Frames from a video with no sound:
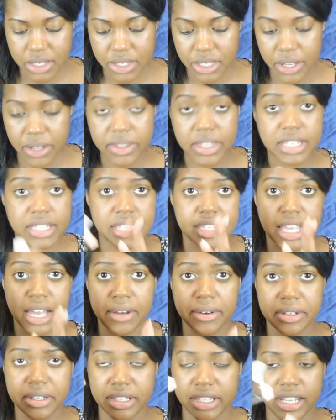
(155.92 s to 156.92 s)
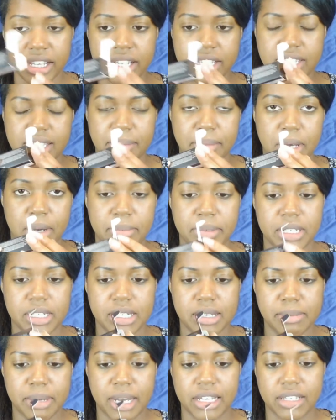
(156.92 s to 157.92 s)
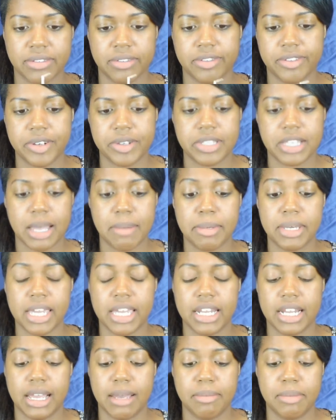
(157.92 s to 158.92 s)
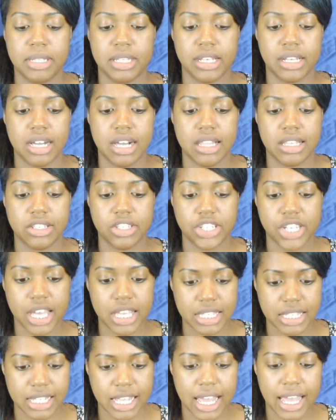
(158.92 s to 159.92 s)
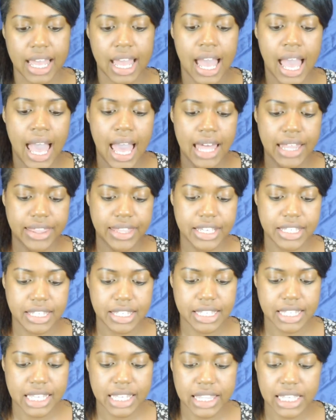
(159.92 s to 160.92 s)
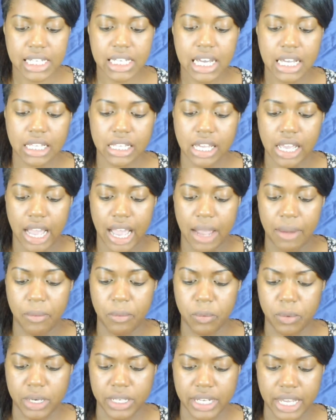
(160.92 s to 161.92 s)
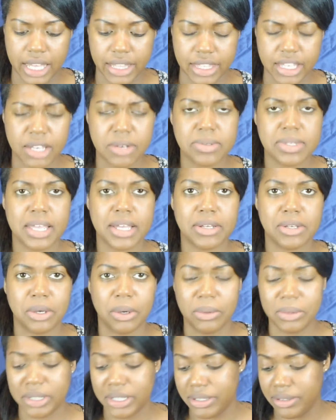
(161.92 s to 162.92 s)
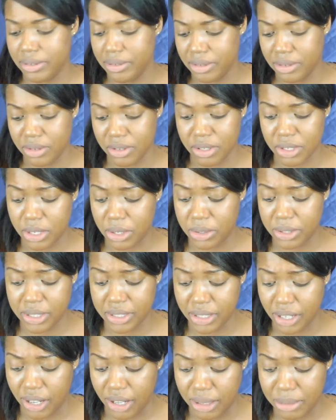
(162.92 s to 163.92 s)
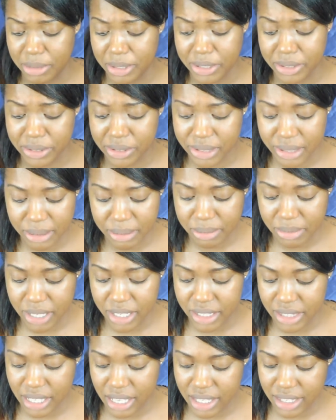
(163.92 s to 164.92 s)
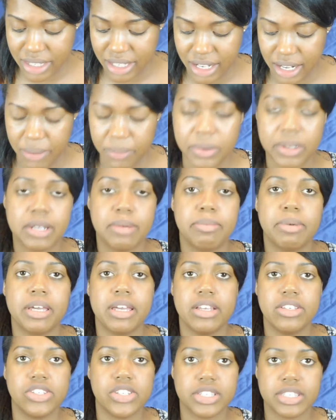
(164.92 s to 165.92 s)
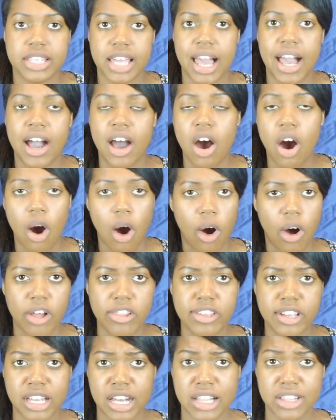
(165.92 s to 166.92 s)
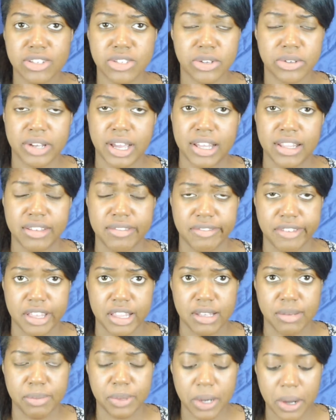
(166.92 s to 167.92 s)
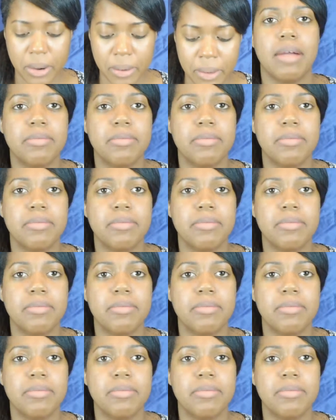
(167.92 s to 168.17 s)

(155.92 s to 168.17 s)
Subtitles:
So this is how it looks. I'm opening the box for the first time. Again, I'm in the color Chestnut. This isn't the color I wanted. I think it was like golden almond or something like that I wanted, but it's just that all the colors are now available.